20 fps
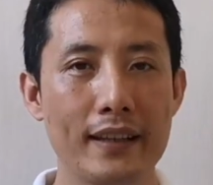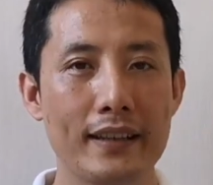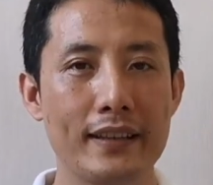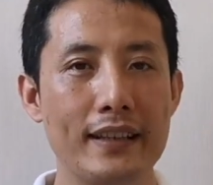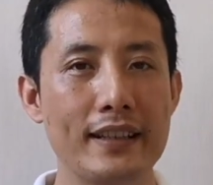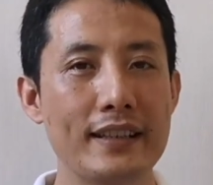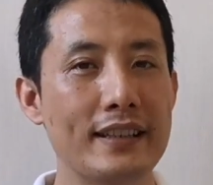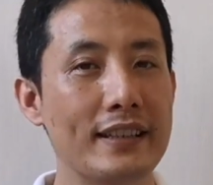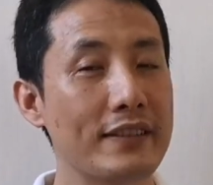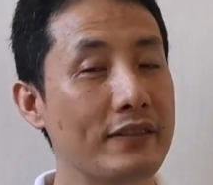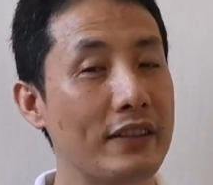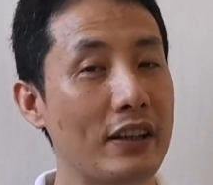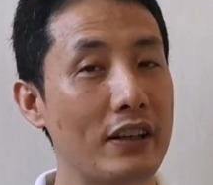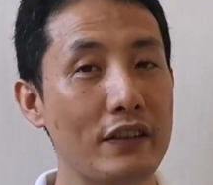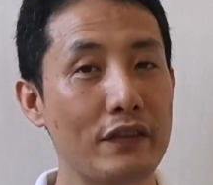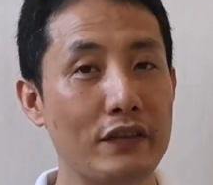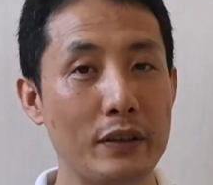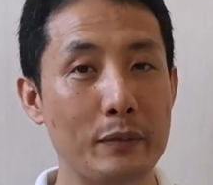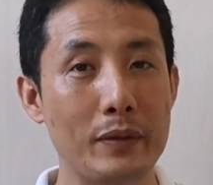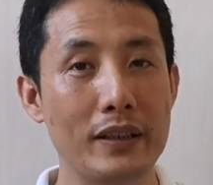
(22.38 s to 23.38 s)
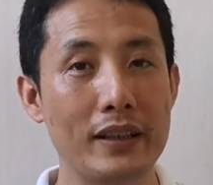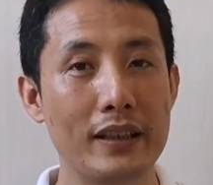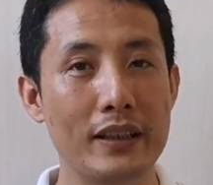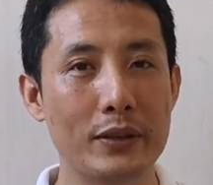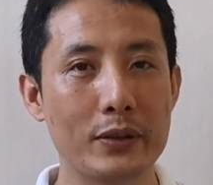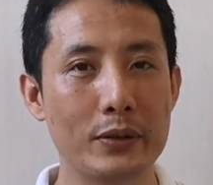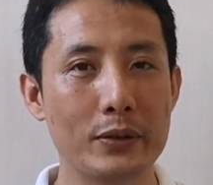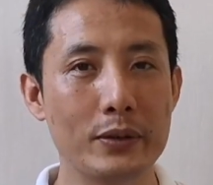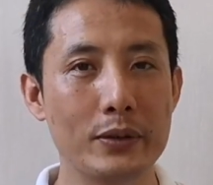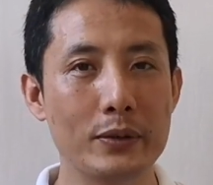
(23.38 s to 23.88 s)
This is a very
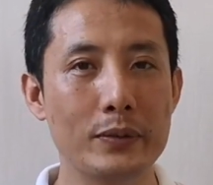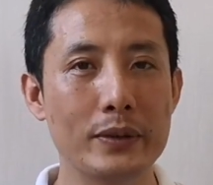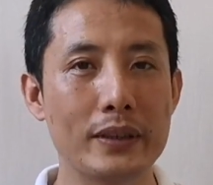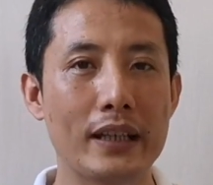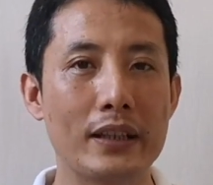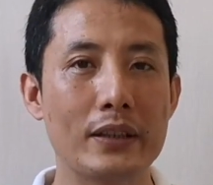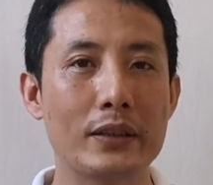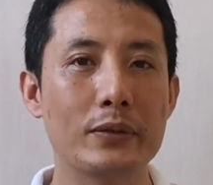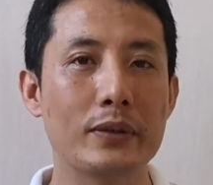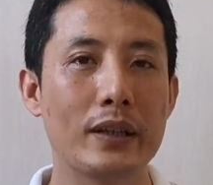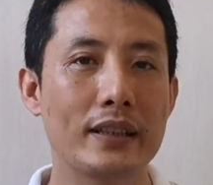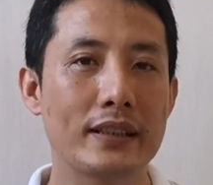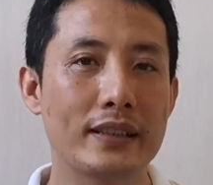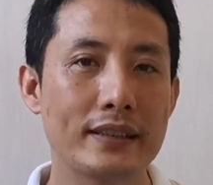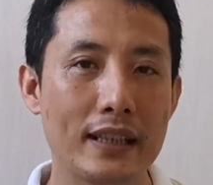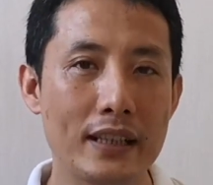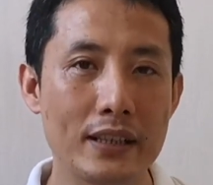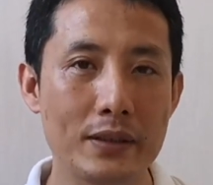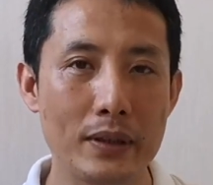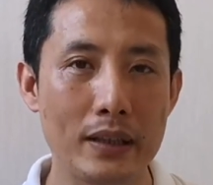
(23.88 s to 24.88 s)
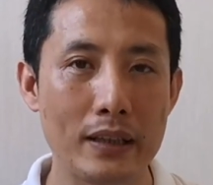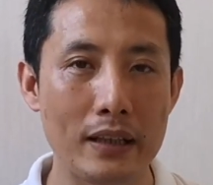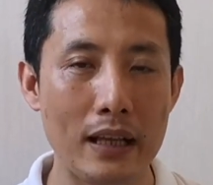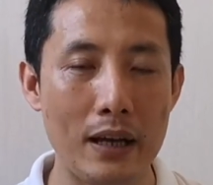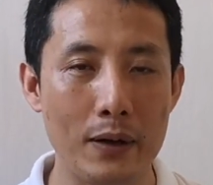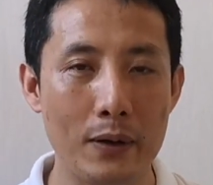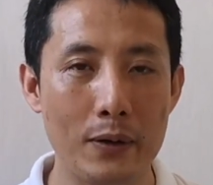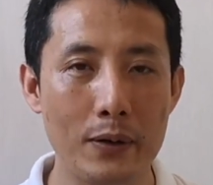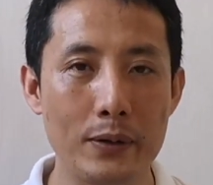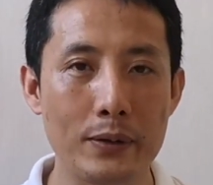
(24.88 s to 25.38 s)
familiar tool we can do exercise with
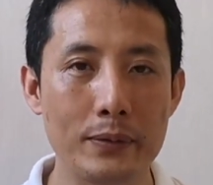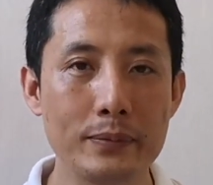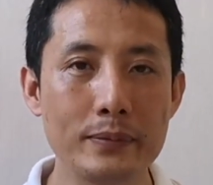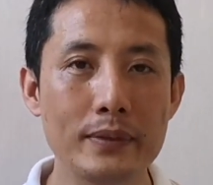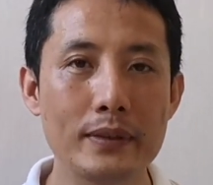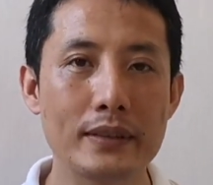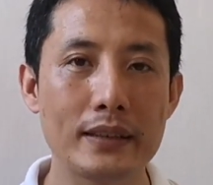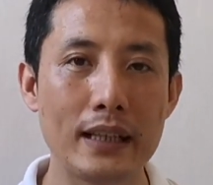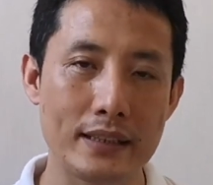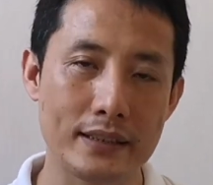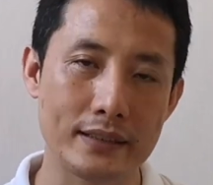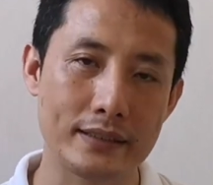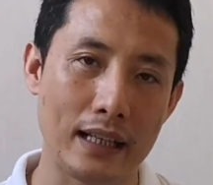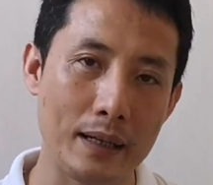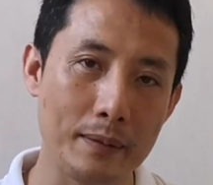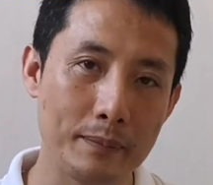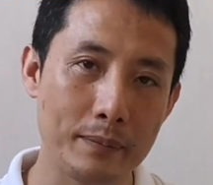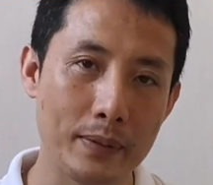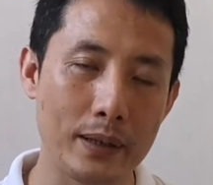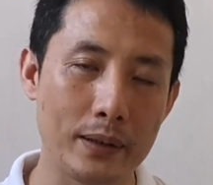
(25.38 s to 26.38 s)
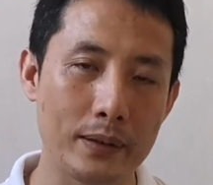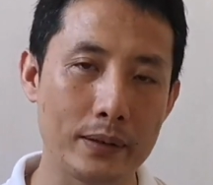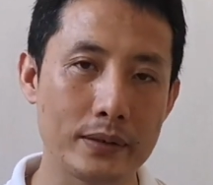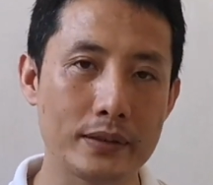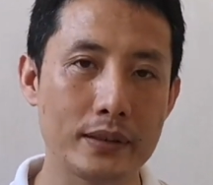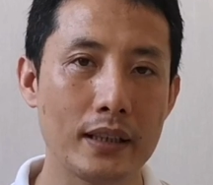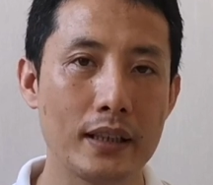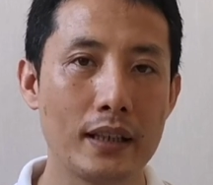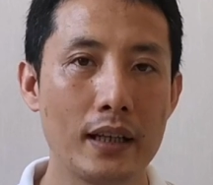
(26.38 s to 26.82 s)
at home, that's dumbbells.